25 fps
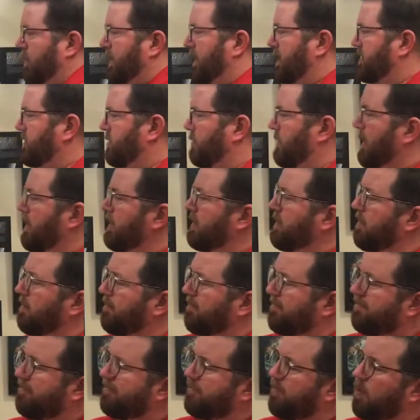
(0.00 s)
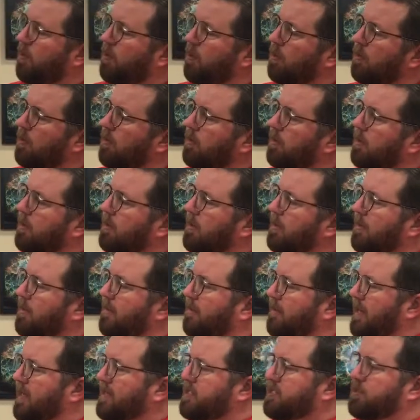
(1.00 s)
gets around here to full,
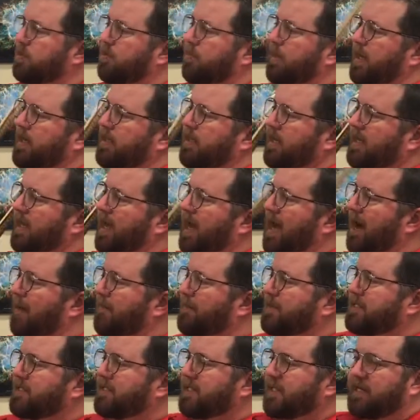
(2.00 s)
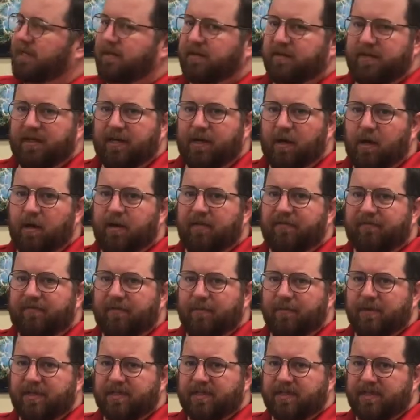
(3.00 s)
it's directly opposite the Earth
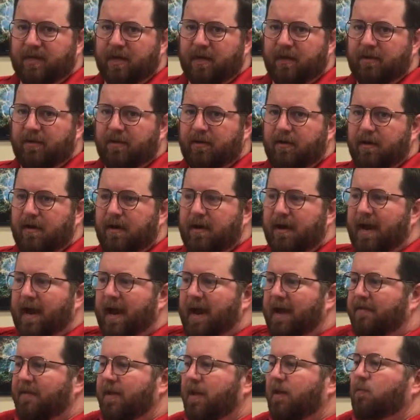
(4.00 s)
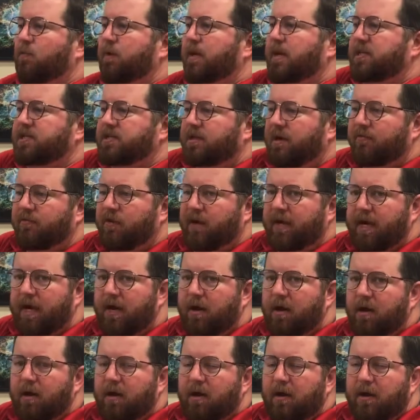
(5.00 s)
from the sun. And then when it's over
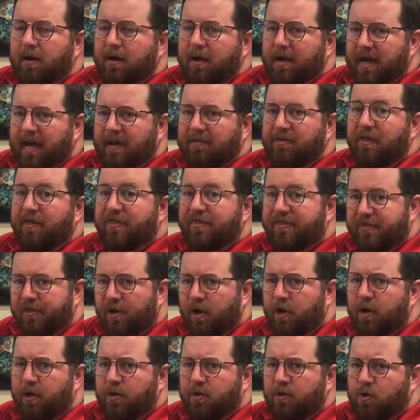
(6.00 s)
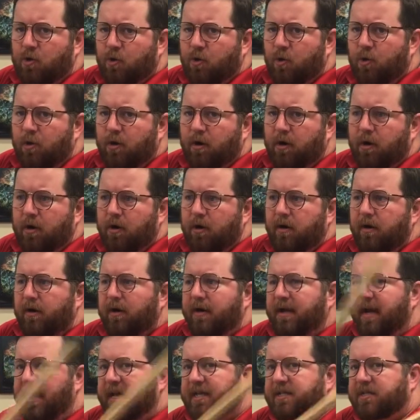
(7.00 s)
here in the third quarter,
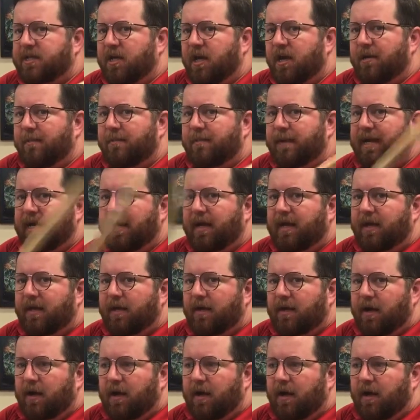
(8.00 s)
it's going to be